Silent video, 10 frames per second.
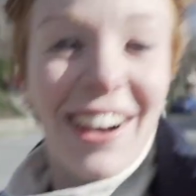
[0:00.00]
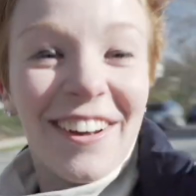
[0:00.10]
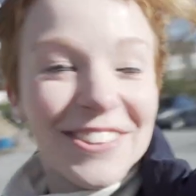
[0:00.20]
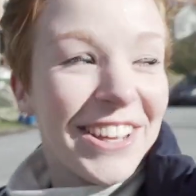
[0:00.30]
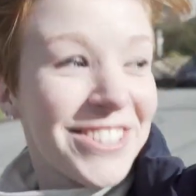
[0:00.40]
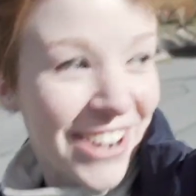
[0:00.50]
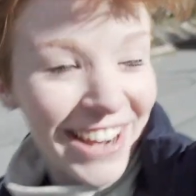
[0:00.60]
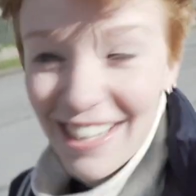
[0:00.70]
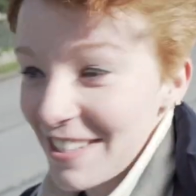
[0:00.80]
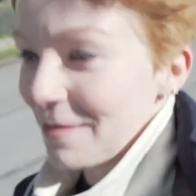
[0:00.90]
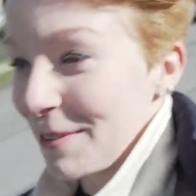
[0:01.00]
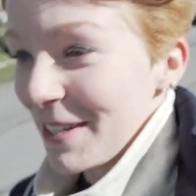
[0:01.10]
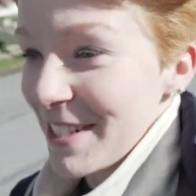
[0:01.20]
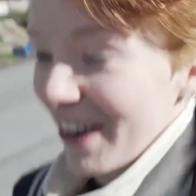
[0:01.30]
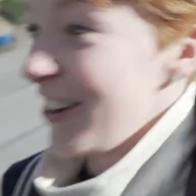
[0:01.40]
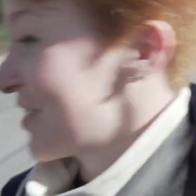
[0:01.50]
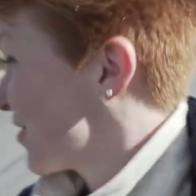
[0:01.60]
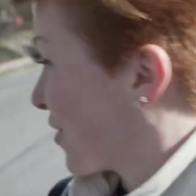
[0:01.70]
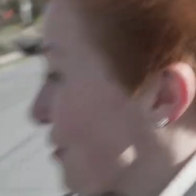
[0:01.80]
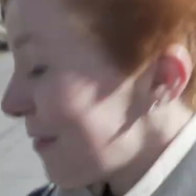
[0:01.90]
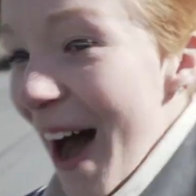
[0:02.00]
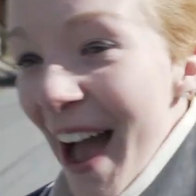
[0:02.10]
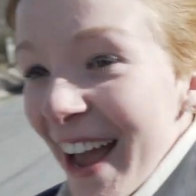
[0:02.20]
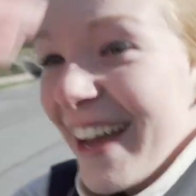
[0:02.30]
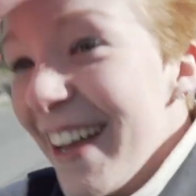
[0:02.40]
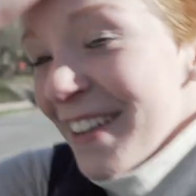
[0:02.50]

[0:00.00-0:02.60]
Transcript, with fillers: got off that train because a police car just drove by.